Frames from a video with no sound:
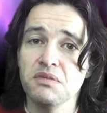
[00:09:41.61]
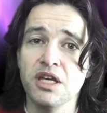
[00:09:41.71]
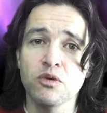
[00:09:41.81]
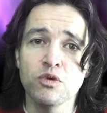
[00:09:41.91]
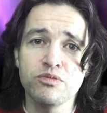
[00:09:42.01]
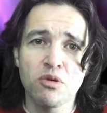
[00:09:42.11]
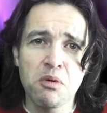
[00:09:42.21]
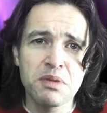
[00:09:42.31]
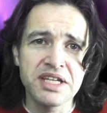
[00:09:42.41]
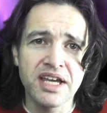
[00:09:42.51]
it will
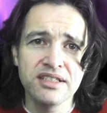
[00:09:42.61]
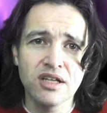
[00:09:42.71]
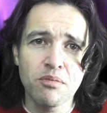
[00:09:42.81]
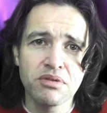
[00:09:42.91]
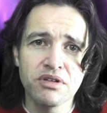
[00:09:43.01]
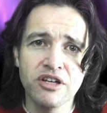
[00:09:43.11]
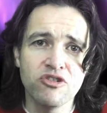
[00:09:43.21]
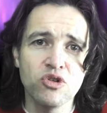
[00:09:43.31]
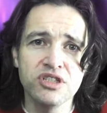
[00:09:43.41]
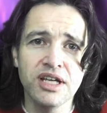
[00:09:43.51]
probably end up
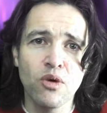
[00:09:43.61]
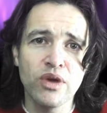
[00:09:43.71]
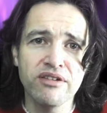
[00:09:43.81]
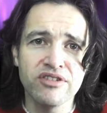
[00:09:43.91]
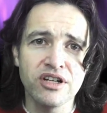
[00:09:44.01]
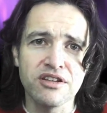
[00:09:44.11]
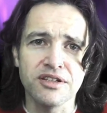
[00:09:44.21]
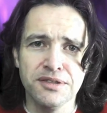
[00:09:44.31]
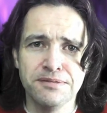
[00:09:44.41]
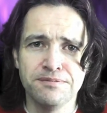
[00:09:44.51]
eroding away further,